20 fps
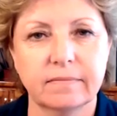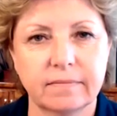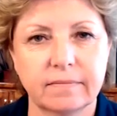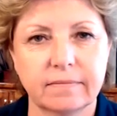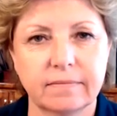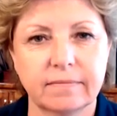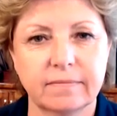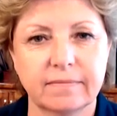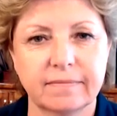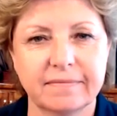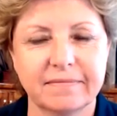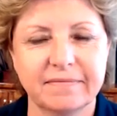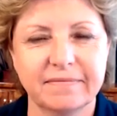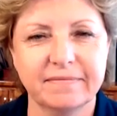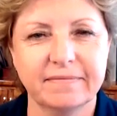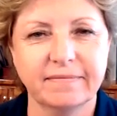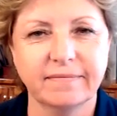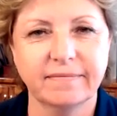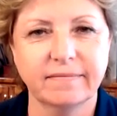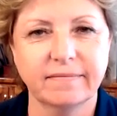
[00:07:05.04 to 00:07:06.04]

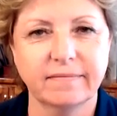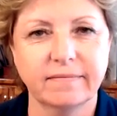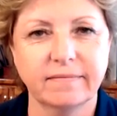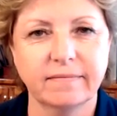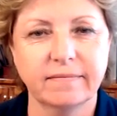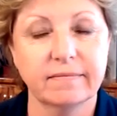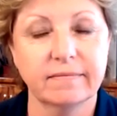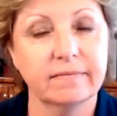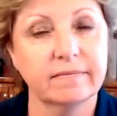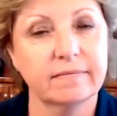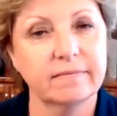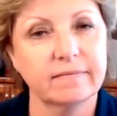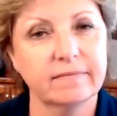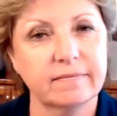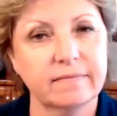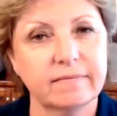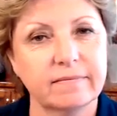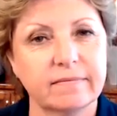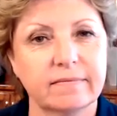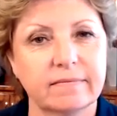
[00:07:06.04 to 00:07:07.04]

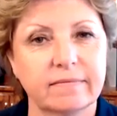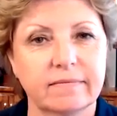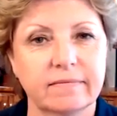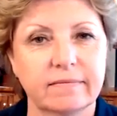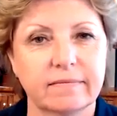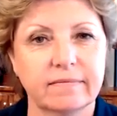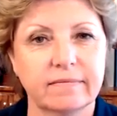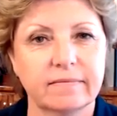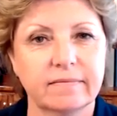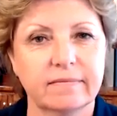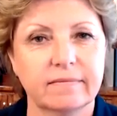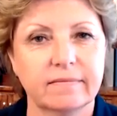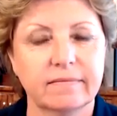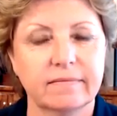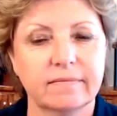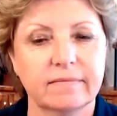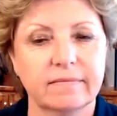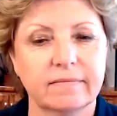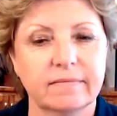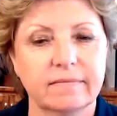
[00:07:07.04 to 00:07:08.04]

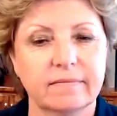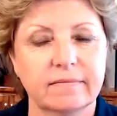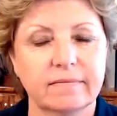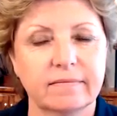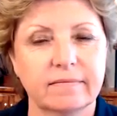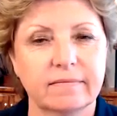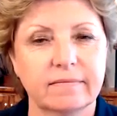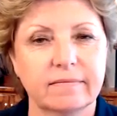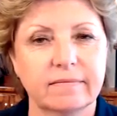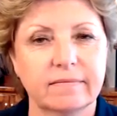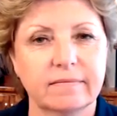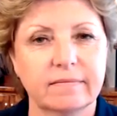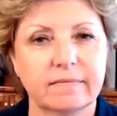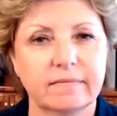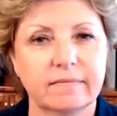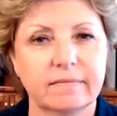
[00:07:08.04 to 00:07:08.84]
The person shown says nothing.